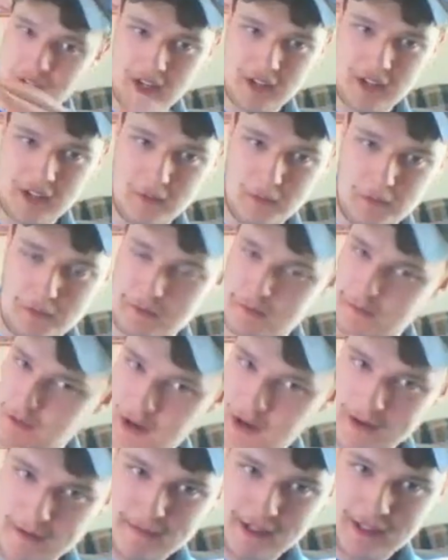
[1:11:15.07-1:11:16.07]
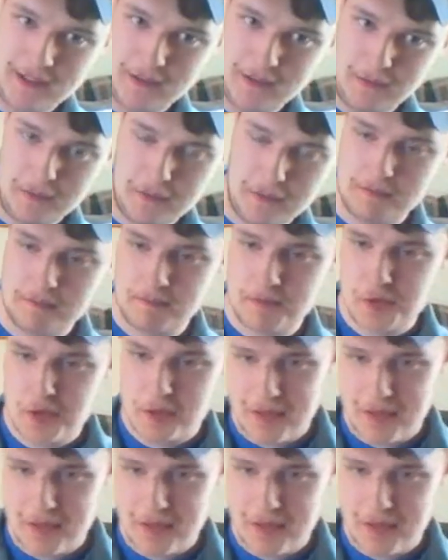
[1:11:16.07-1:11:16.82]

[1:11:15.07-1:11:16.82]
Fake news. Very fake news.